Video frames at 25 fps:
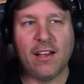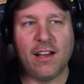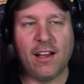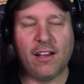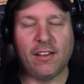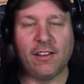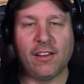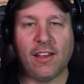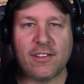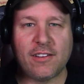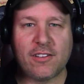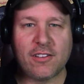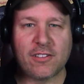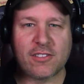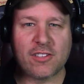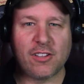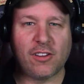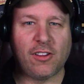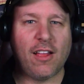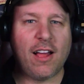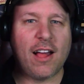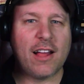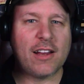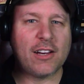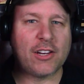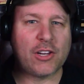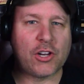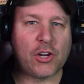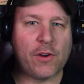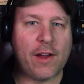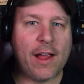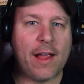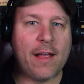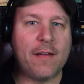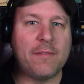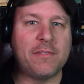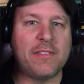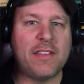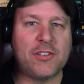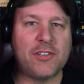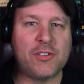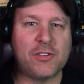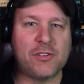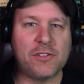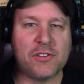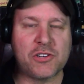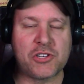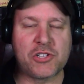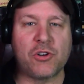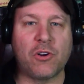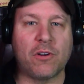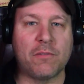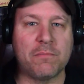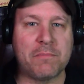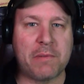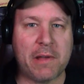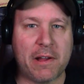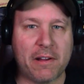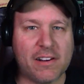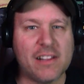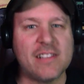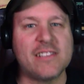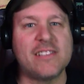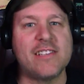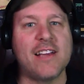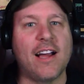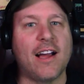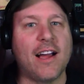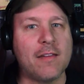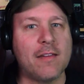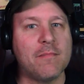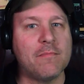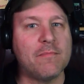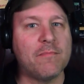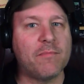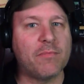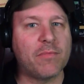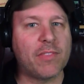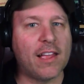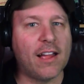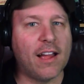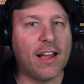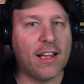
A lot there's a lot crammed into a short period of time.